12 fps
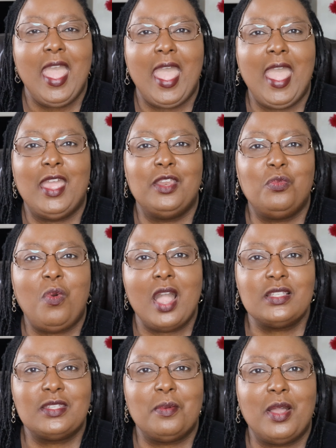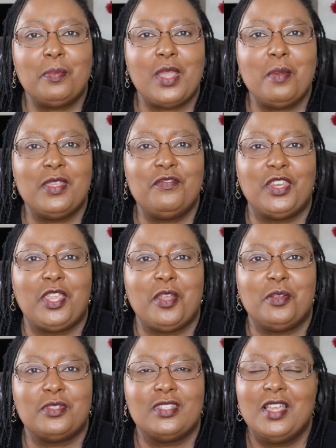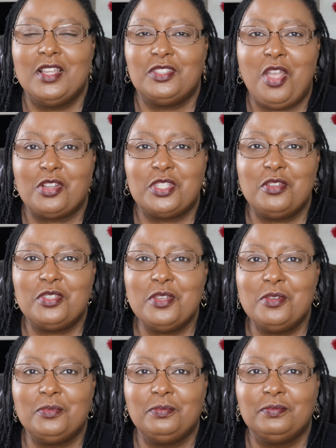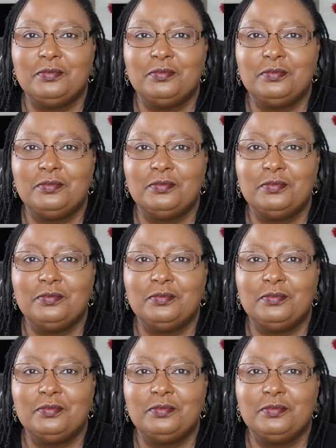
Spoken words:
and watch some upcoming videos. Talk to you soon.